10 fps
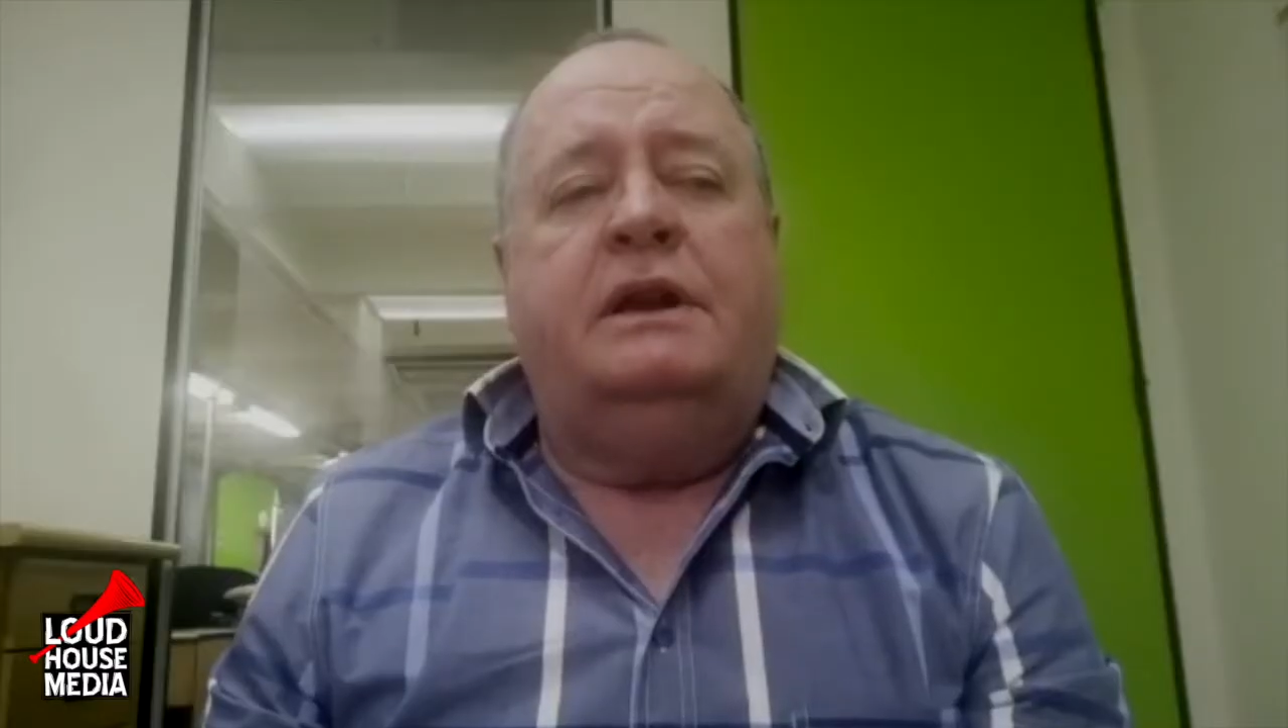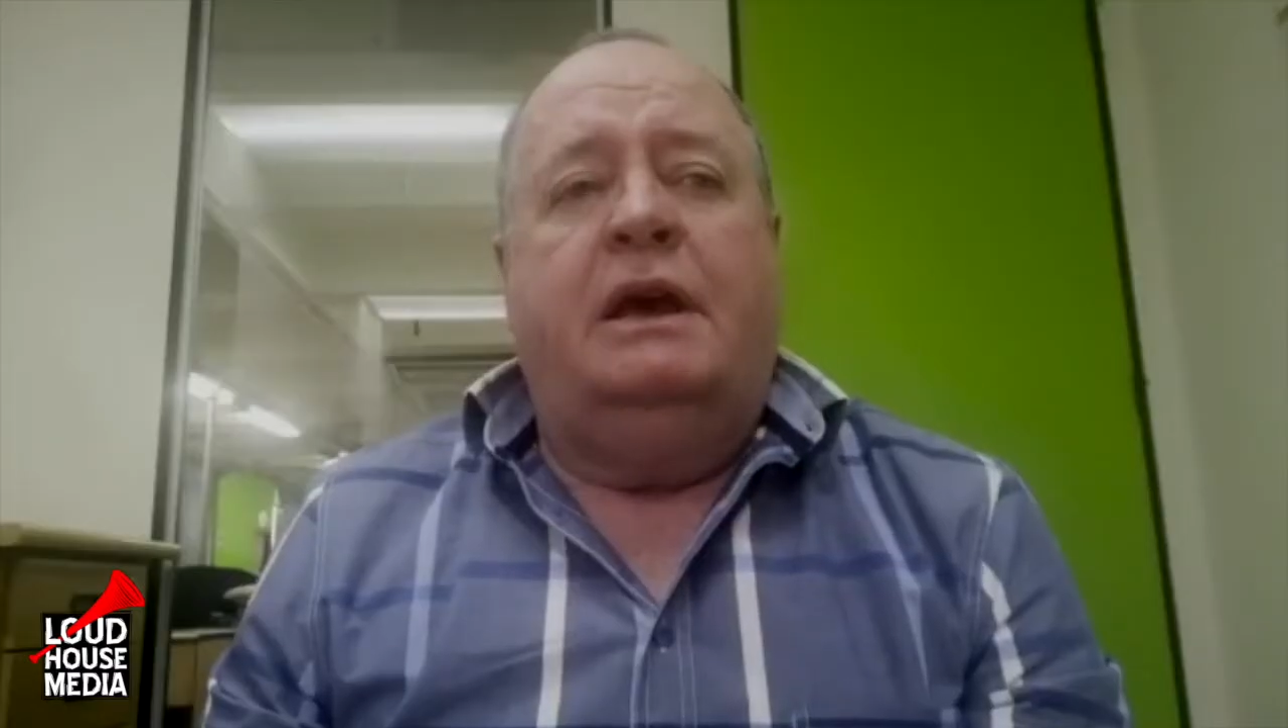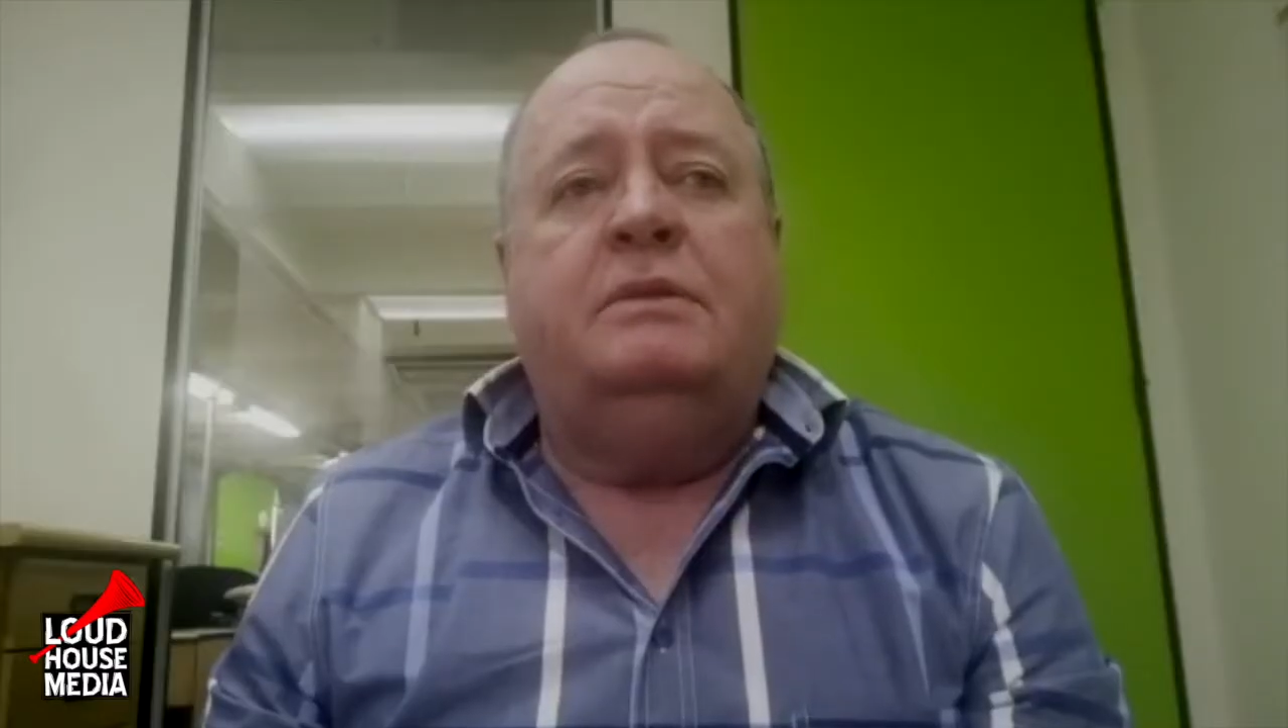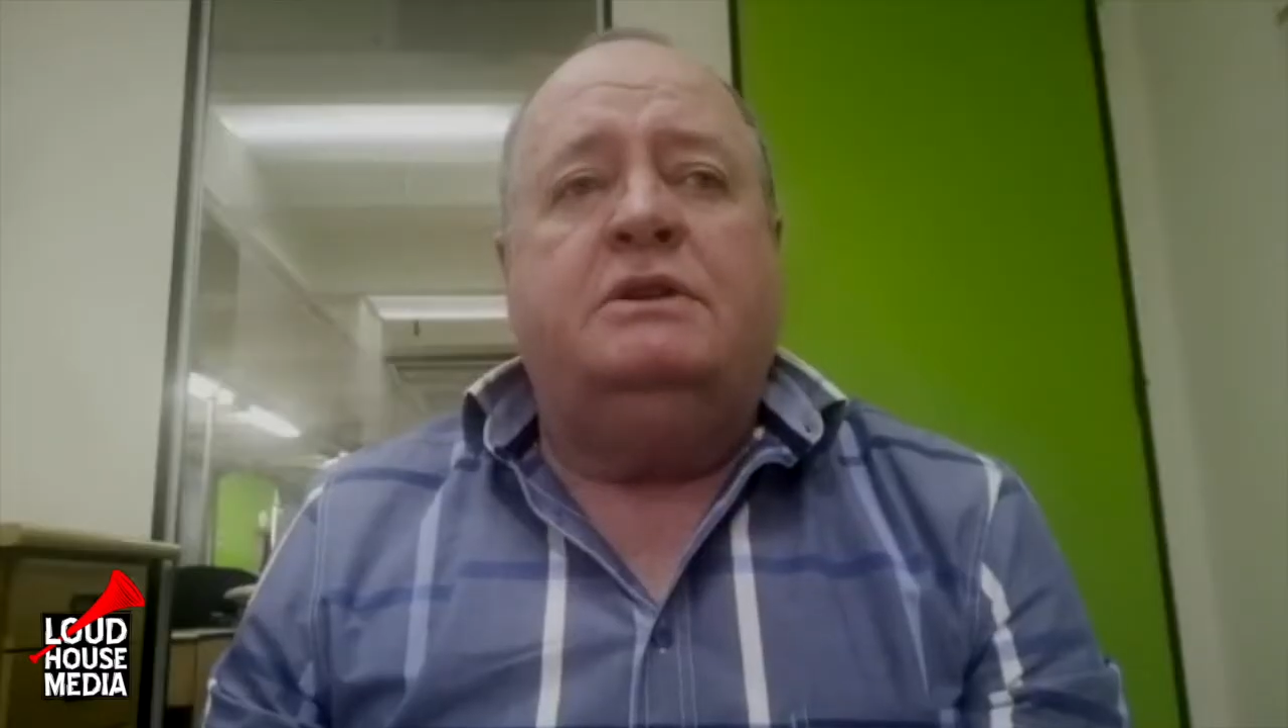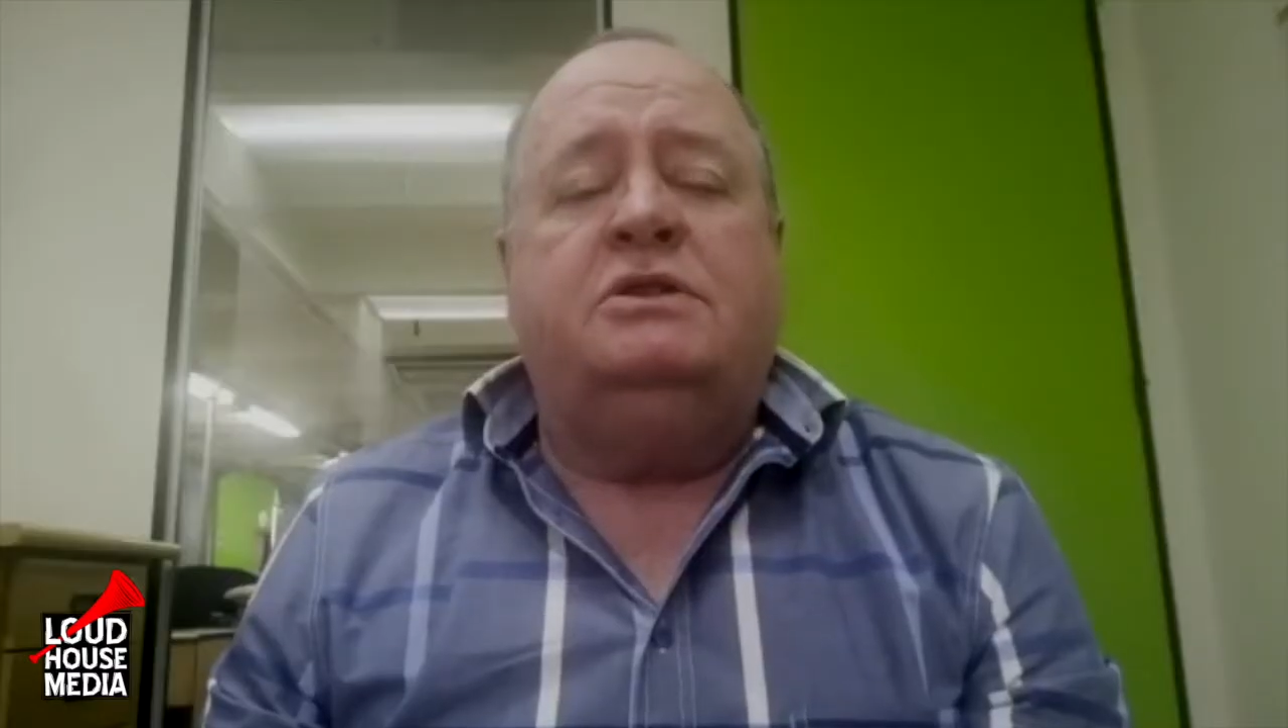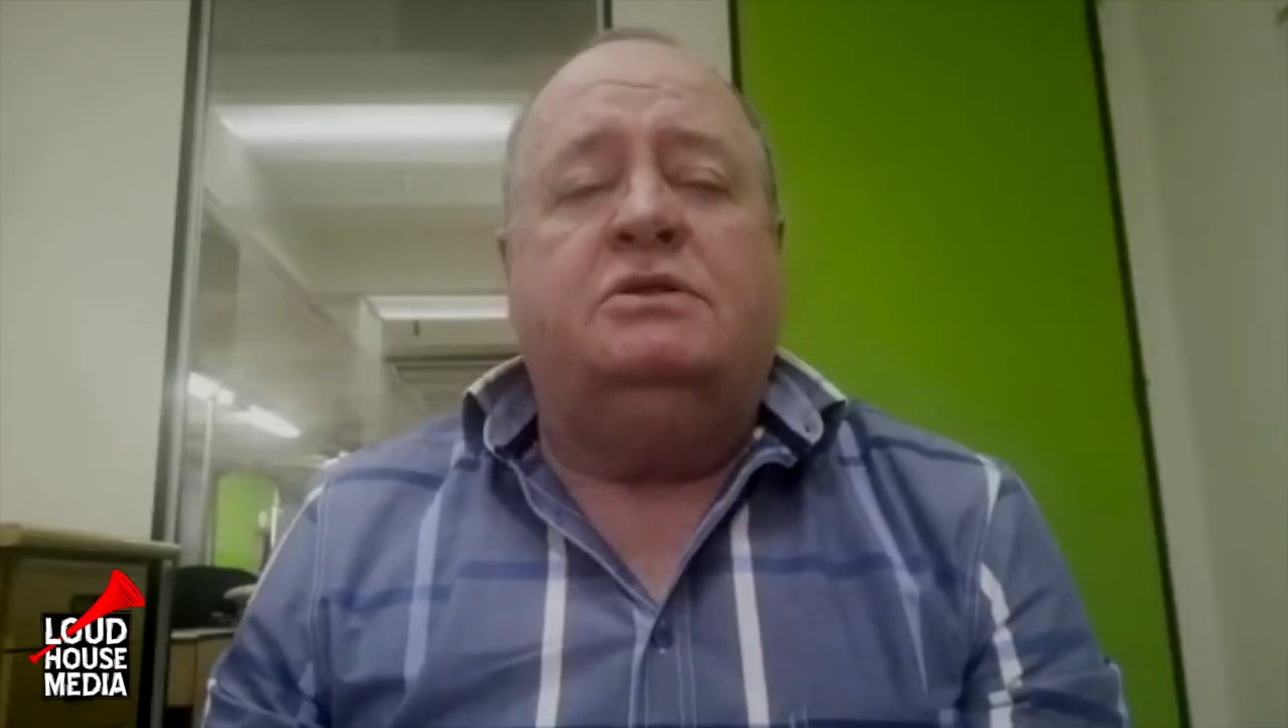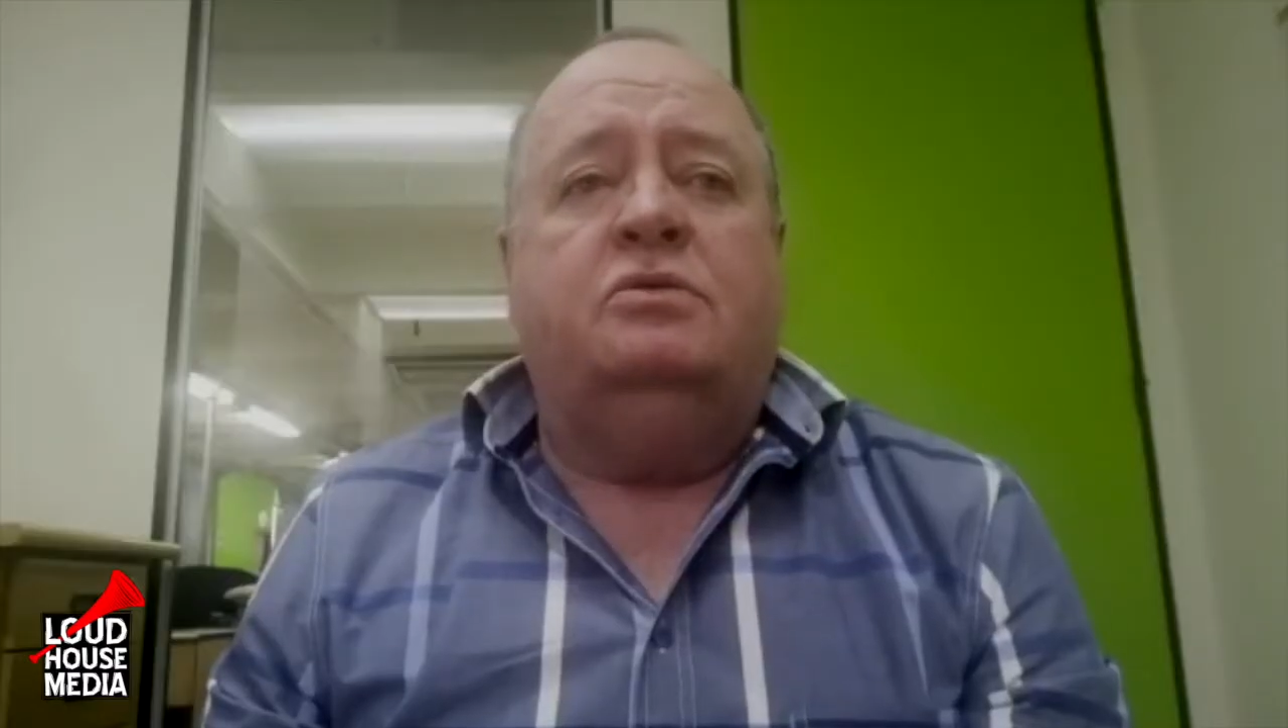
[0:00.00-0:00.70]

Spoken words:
damage has